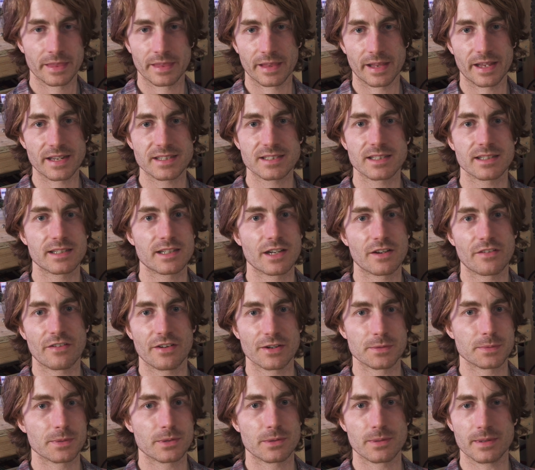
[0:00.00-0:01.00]
That's the
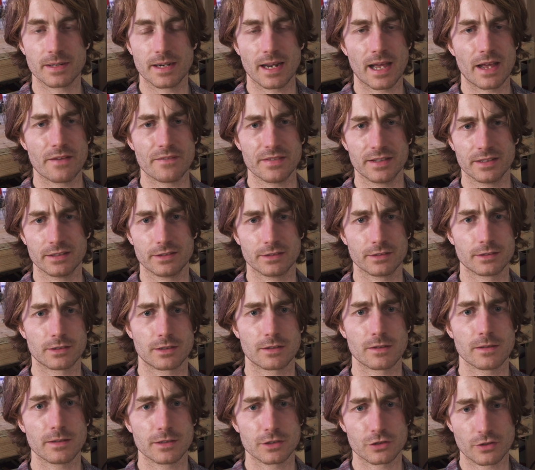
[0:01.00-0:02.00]
difference between having
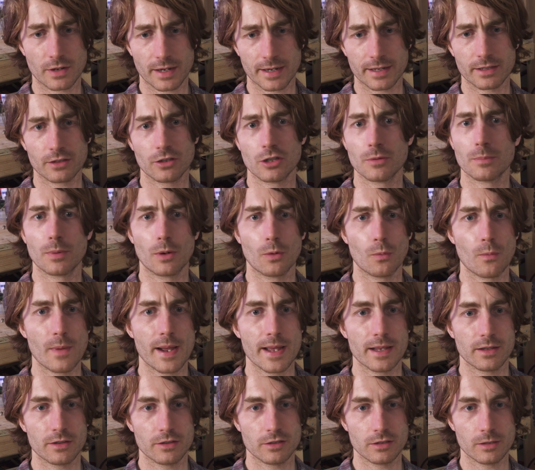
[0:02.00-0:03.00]
dry lube or
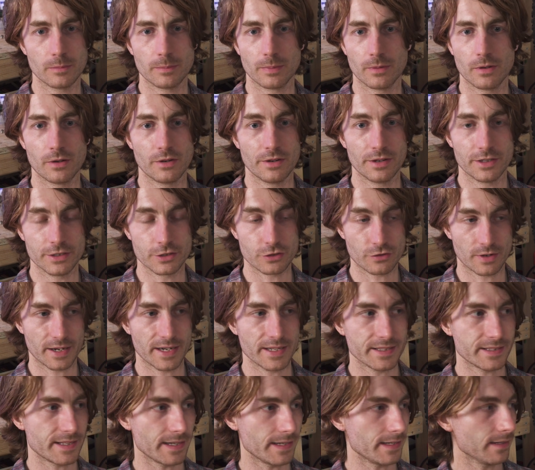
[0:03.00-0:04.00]
wet lube on a
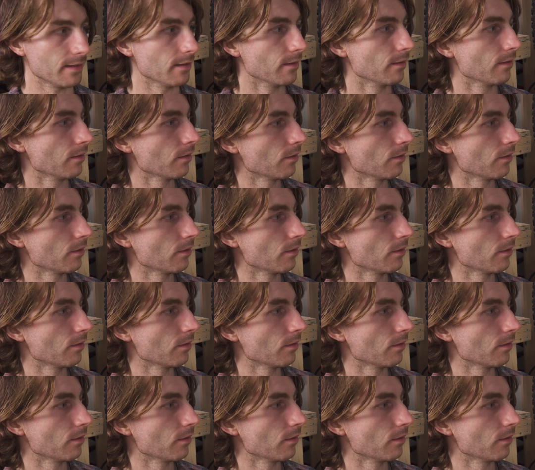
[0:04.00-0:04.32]
dry day.